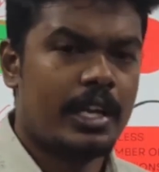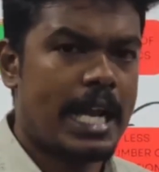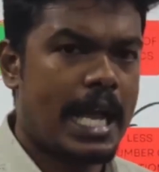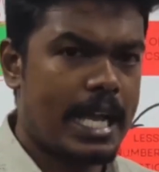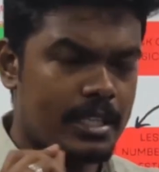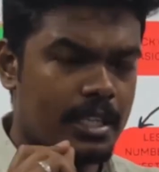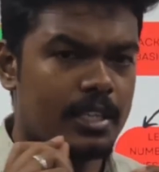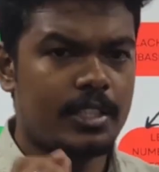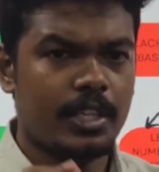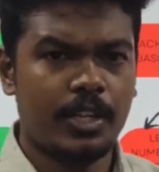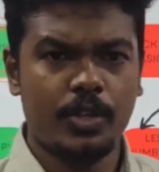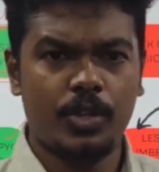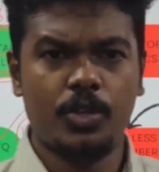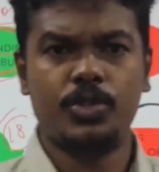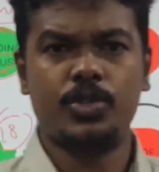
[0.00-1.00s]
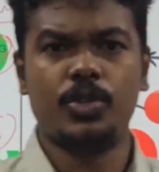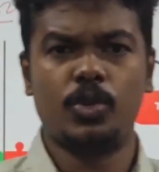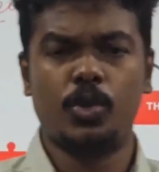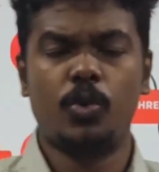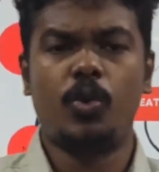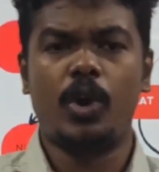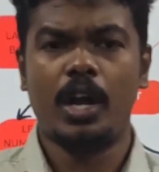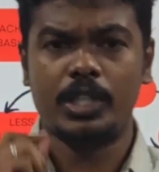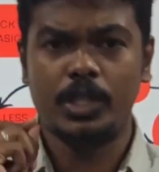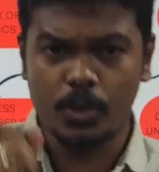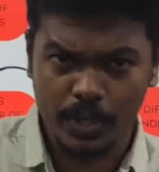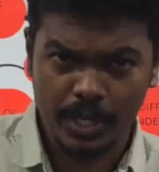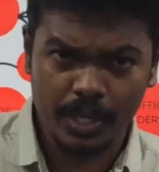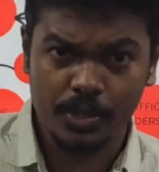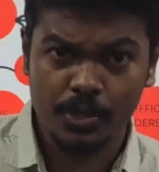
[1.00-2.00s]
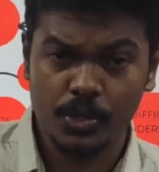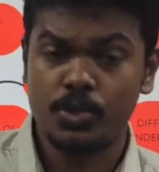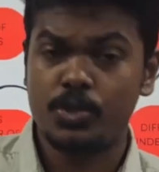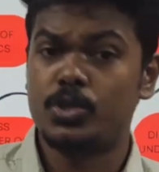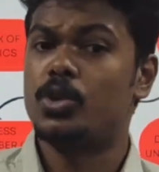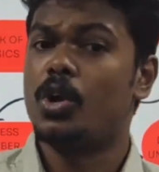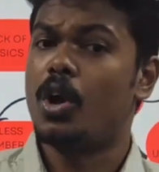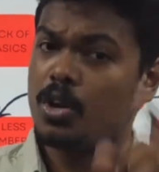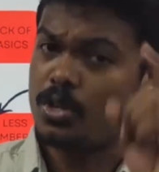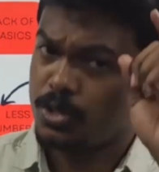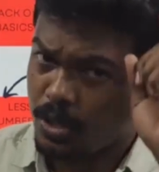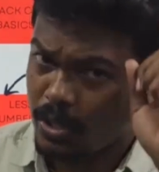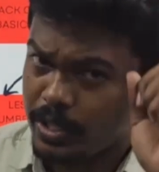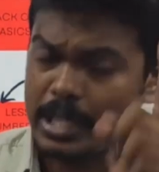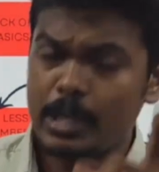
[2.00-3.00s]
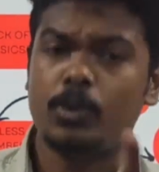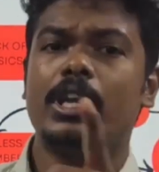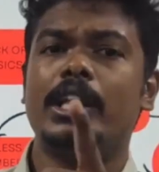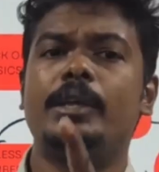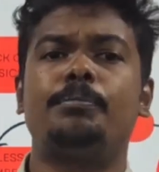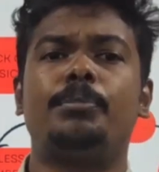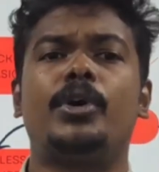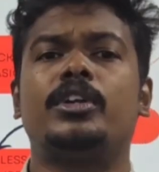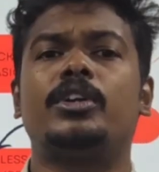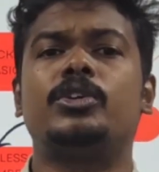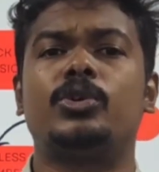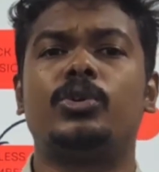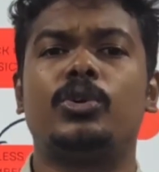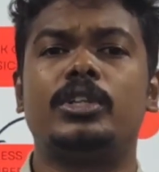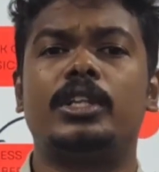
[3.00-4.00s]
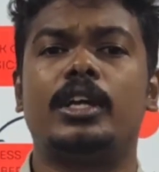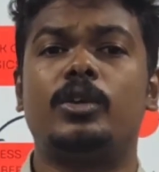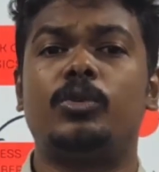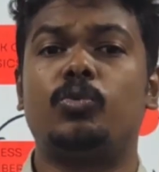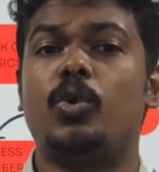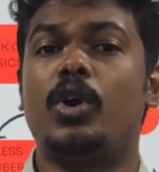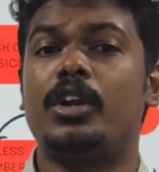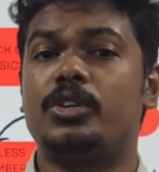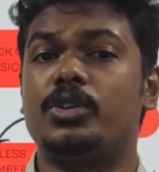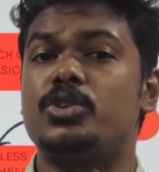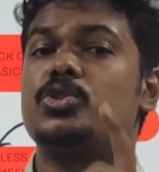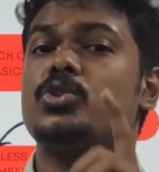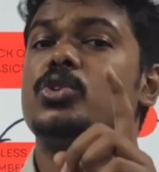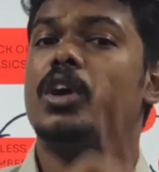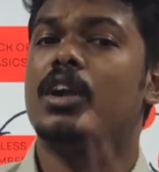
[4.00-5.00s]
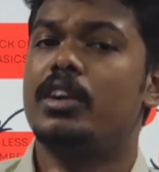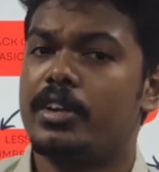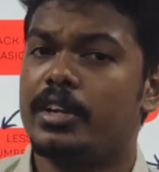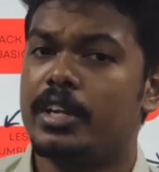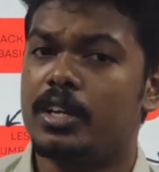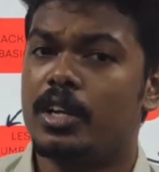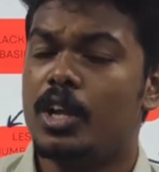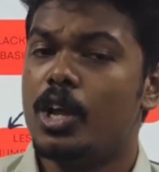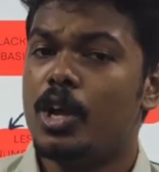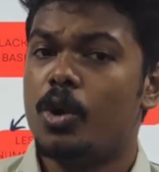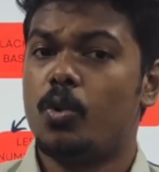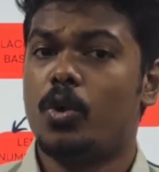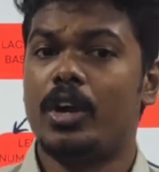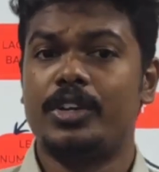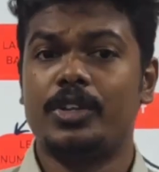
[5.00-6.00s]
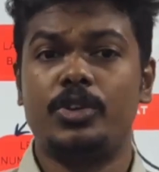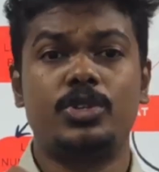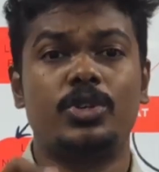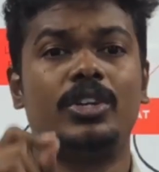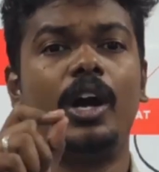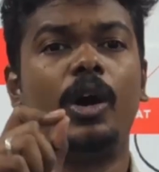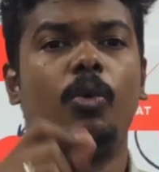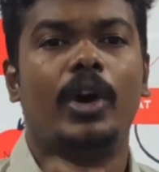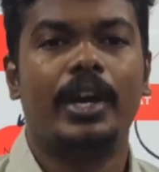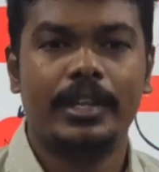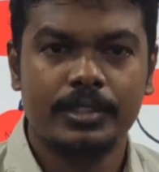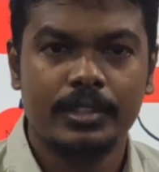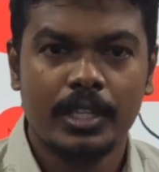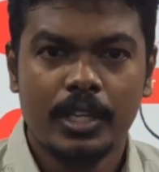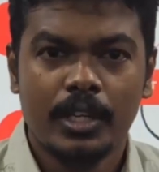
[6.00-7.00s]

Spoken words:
Rather than you should know what to read, you should also equally important to know that what you should not read, what you should avoid.